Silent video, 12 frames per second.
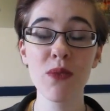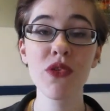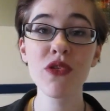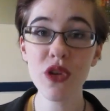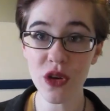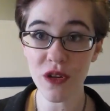
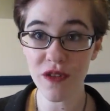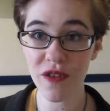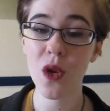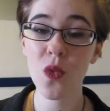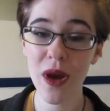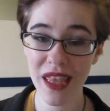proof
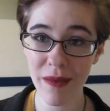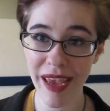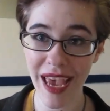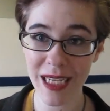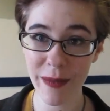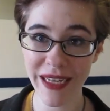whether my
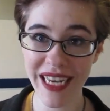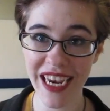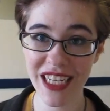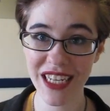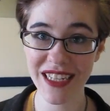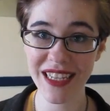
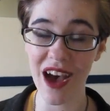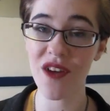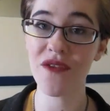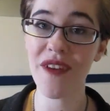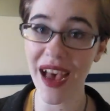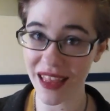expectations
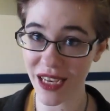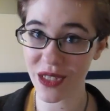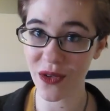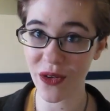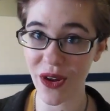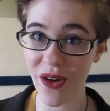are valid
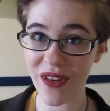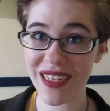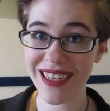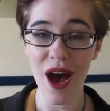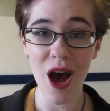or not.